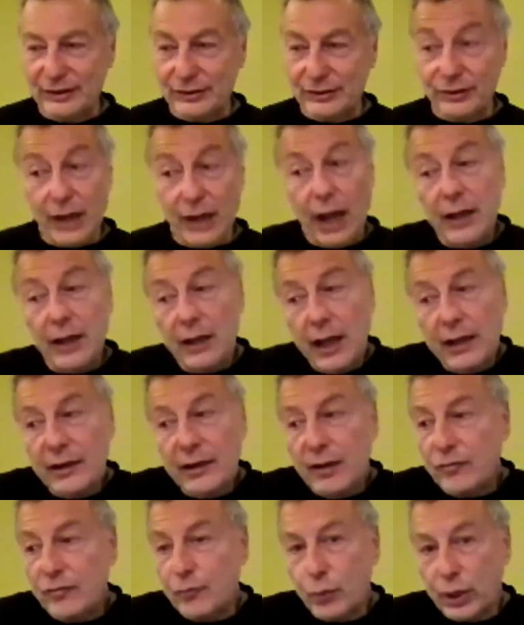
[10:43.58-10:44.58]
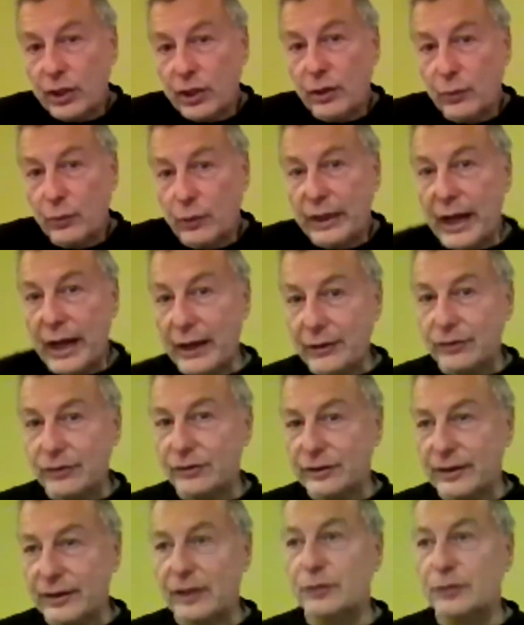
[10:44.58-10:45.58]
I love working with
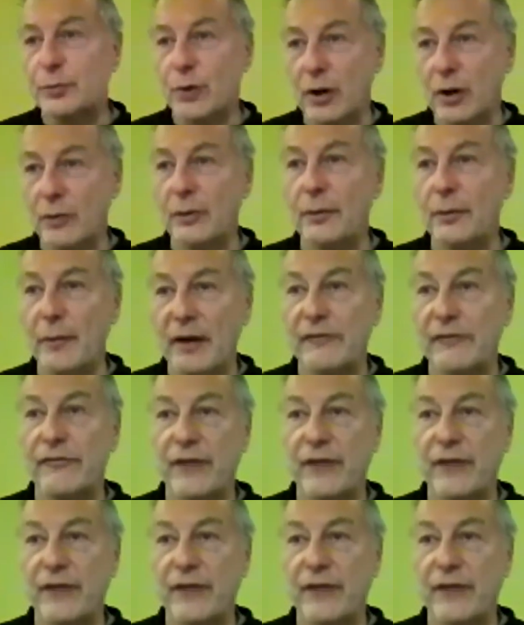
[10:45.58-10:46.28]
actors. That's probably my